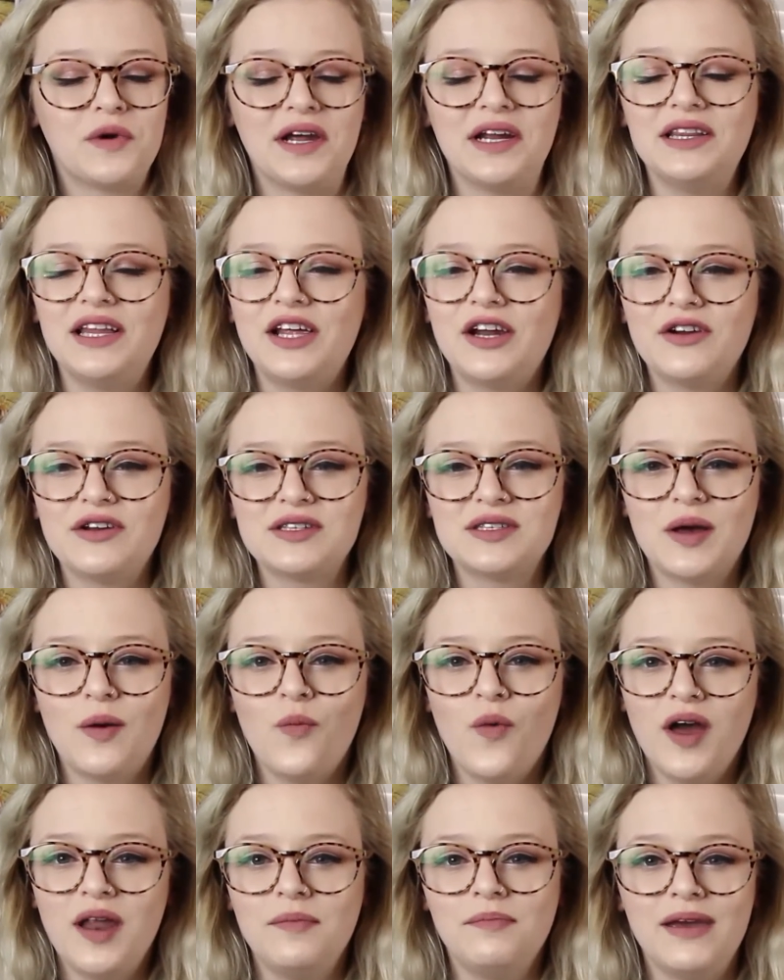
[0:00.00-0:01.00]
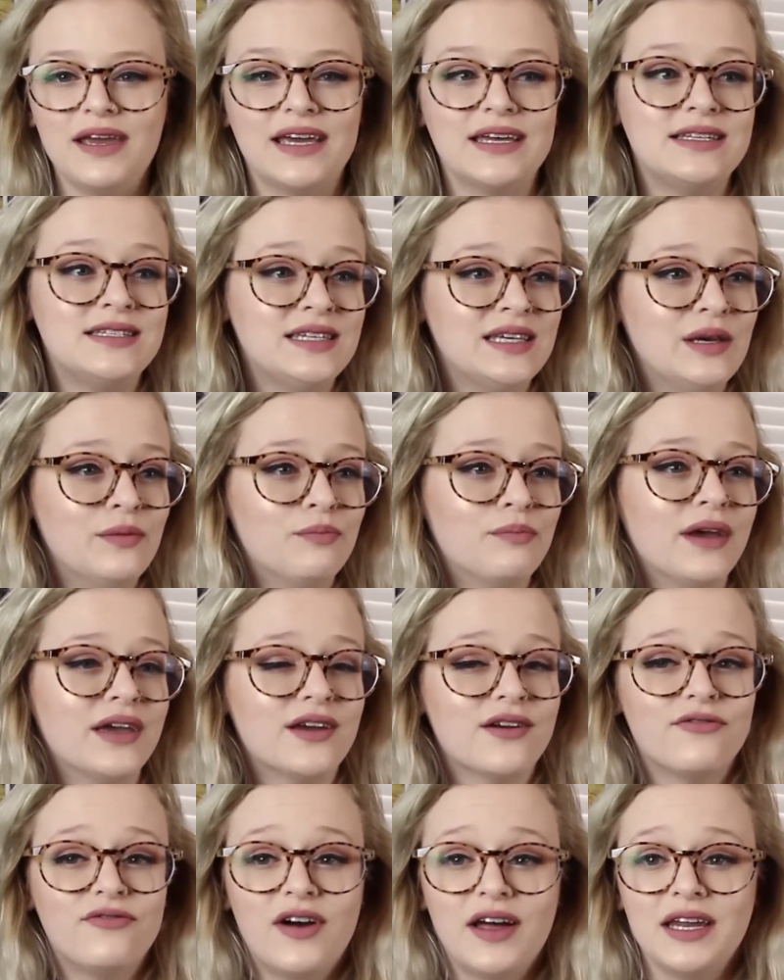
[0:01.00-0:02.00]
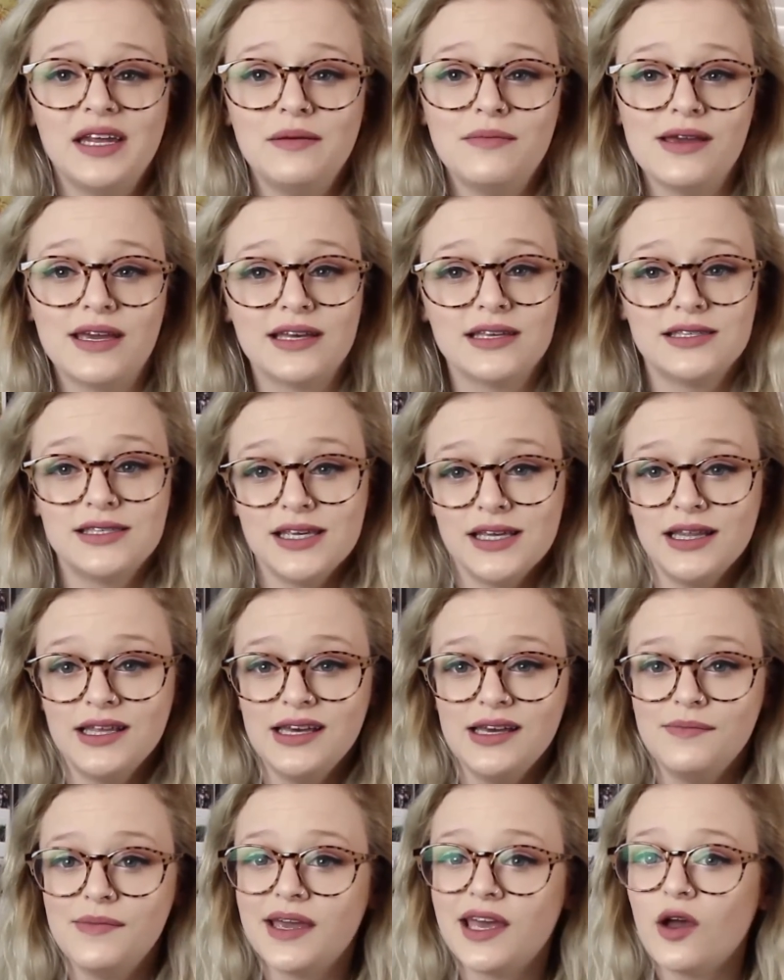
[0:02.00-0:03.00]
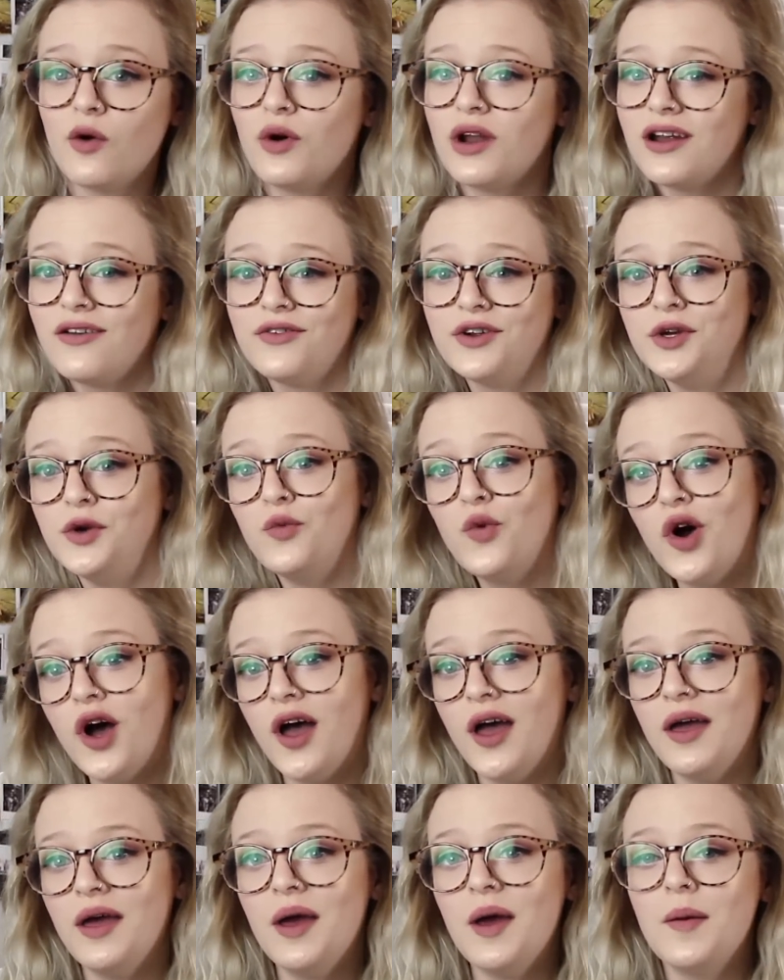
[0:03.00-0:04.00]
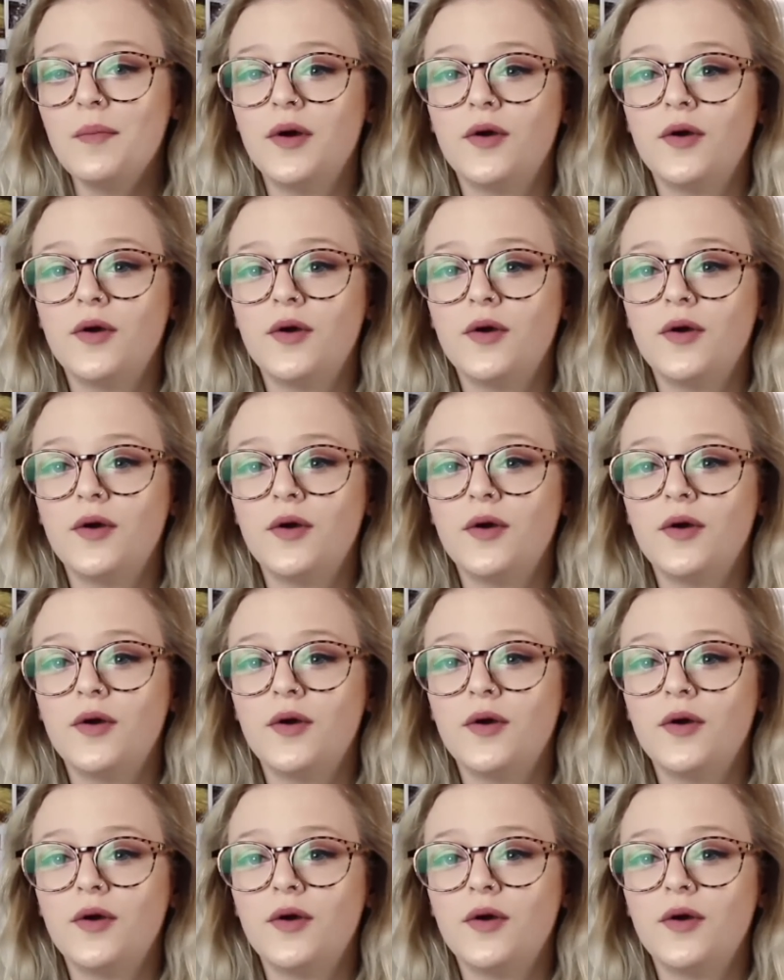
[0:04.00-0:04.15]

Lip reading: Write a letter to someone, make it deep, make it funny, make it silly, make it whatever you want,